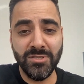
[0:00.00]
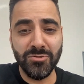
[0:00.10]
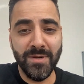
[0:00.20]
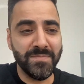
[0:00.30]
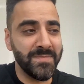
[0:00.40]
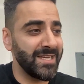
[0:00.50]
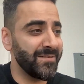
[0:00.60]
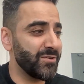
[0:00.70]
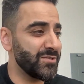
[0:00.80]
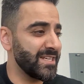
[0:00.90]
interrupt
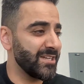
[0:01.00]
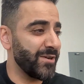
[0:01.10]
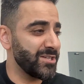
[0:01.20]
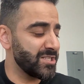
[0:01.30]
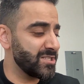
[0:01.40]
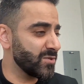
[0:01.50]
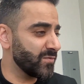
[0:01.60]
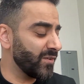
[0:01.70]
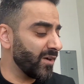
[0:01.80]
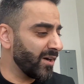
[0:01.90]
me if there's any questions
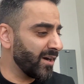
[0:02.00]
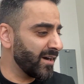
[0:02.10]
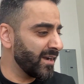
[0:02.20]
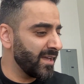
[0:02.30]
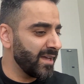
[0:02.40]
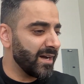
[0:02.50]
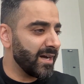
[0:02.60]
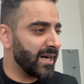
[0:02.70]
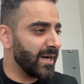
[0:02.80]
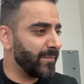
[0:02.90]
so far,
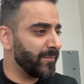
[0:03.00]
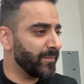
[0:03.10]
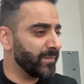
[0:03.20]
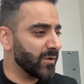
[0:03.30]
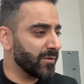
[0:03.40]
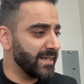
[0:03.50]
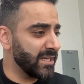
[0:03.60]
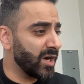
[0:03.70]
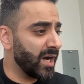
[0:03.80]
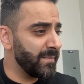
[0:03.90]
or
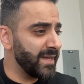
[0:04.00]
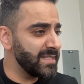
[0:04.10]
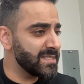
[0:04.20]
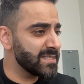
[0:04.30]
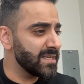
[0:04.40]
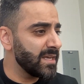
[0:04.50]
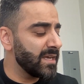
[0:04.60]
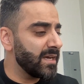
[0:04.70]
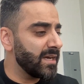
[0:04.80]
any comments.